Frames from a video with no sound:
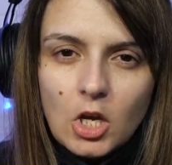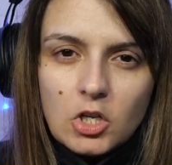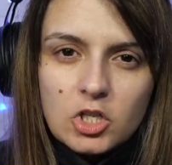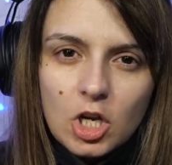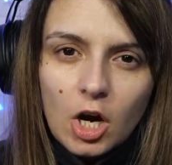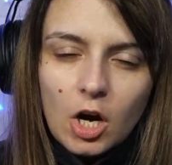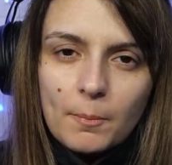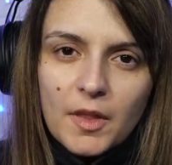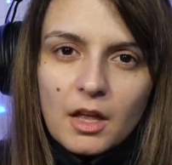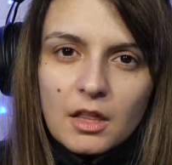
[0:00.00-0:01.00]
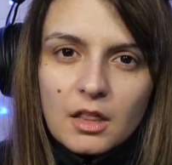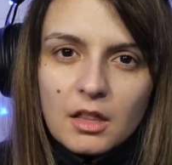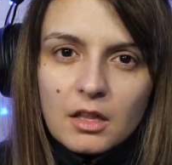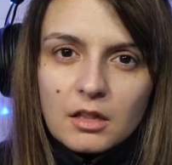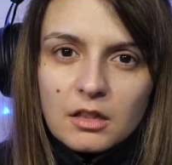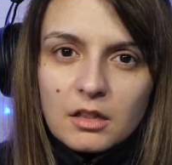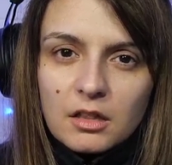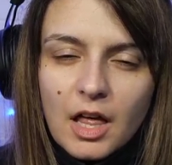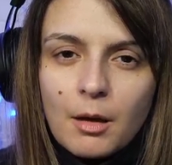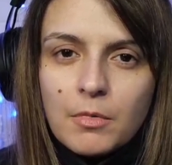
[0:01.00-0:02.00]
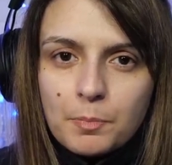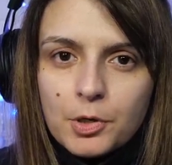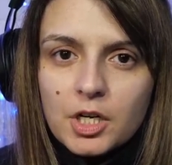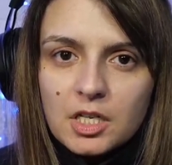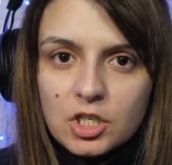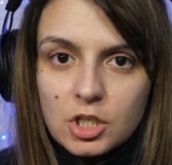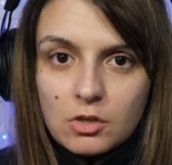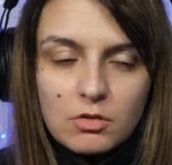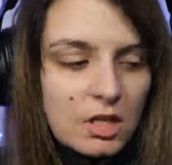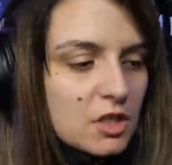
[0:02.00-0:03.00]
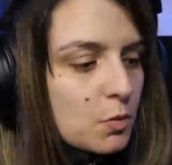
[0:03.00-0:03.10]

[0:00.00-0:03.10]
So, let me put it to you this